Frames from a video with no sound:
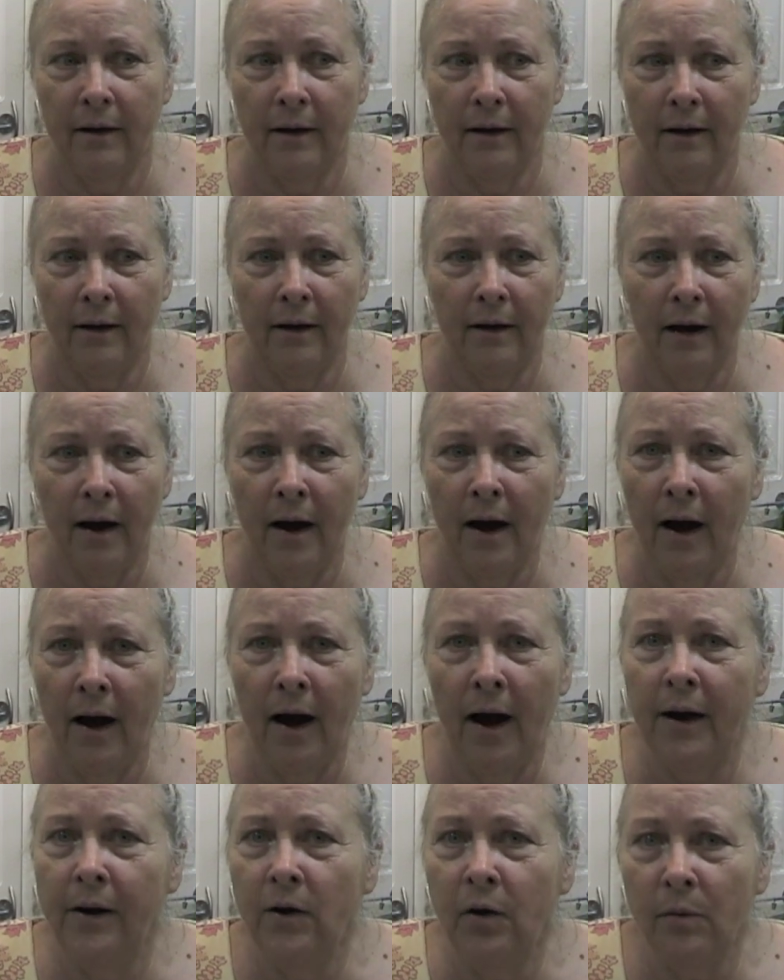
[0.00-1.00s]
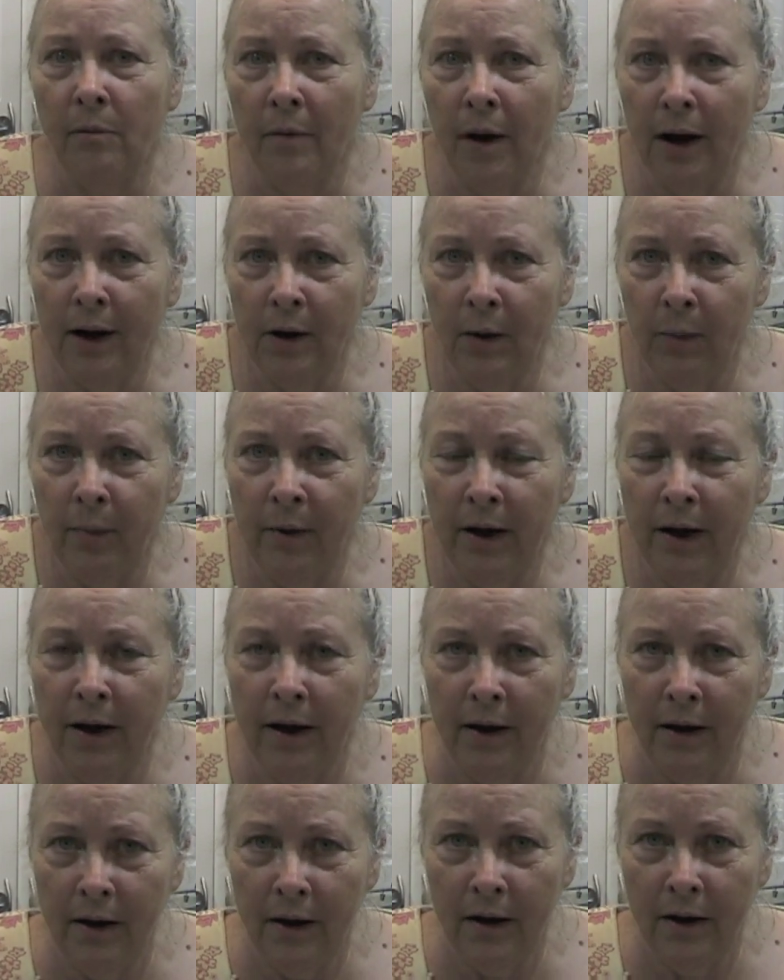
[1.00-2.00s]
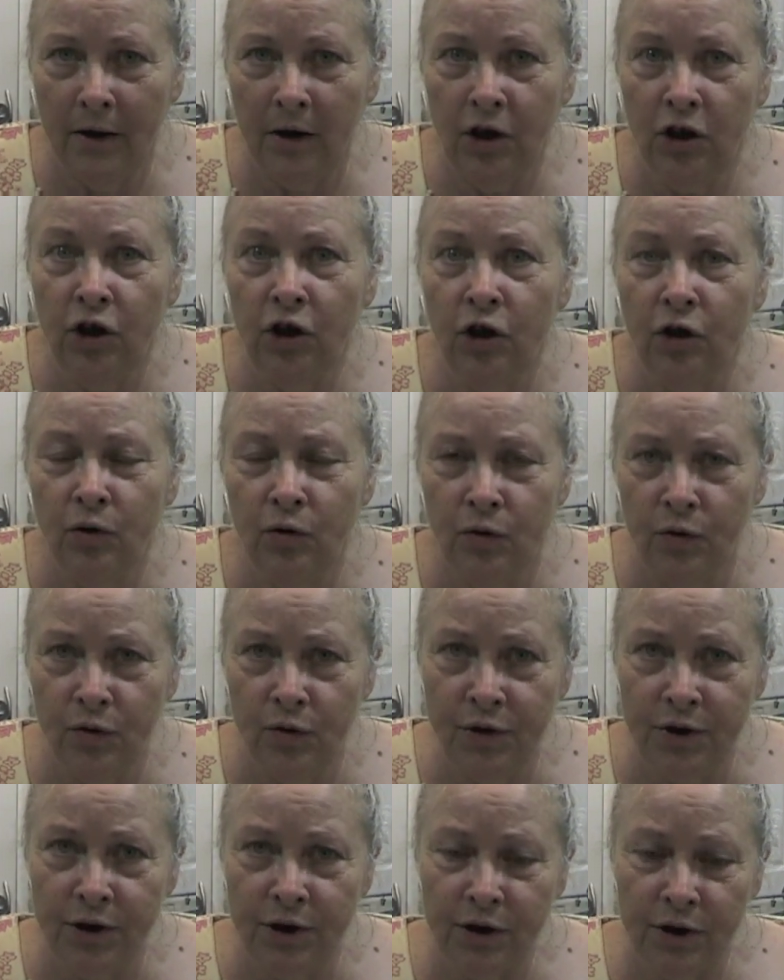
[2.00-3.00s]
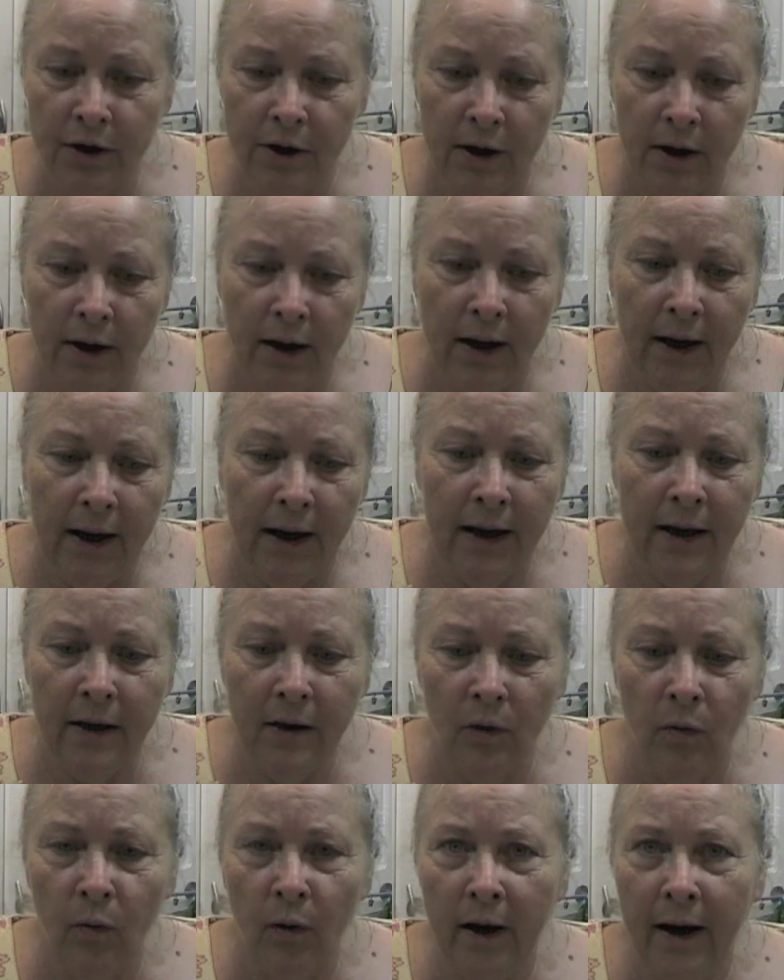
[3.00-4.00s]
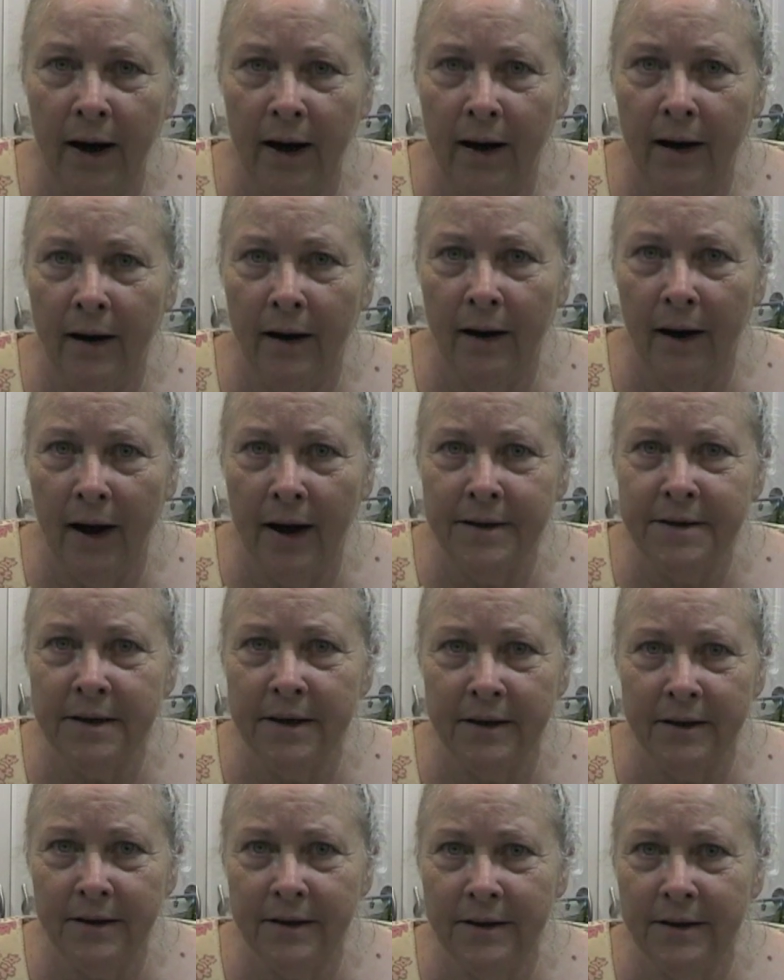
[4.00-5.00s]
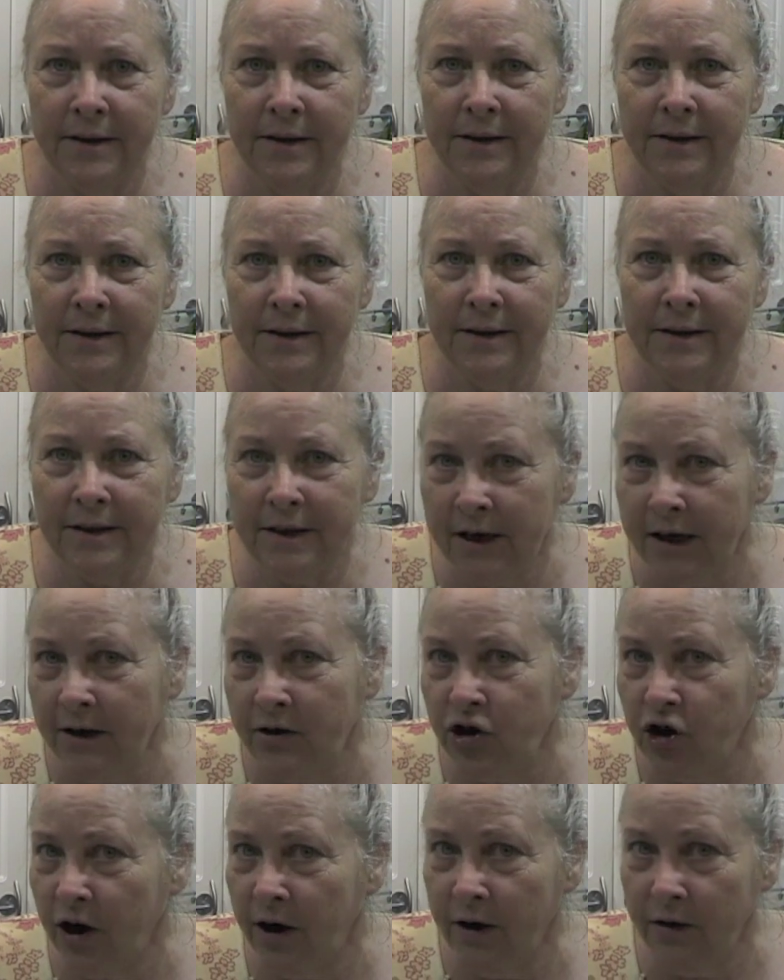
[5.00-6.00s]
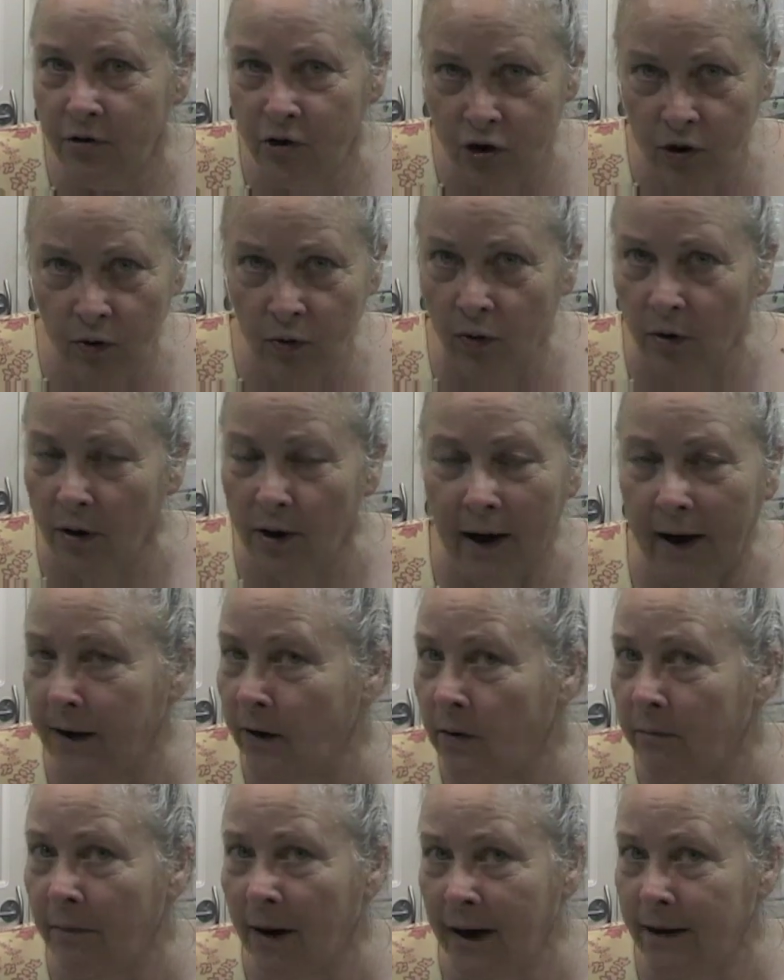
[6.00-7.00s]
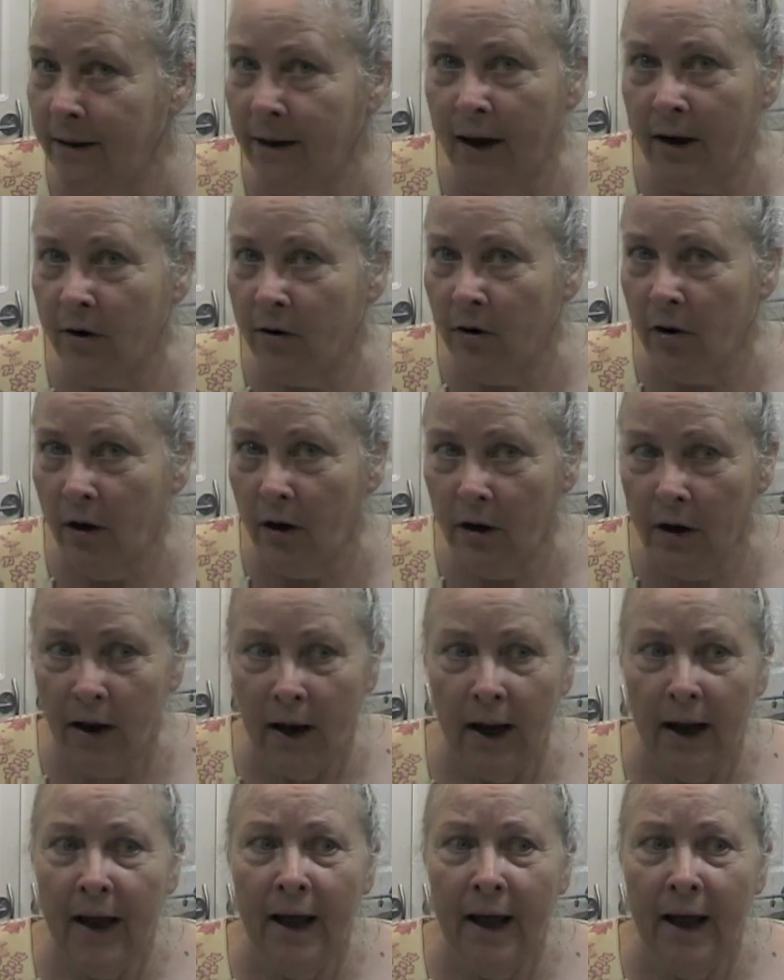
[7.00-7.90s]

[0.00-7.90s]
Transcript: I, I don't mind being used in a way as a teaching tool. I don't mind that at all.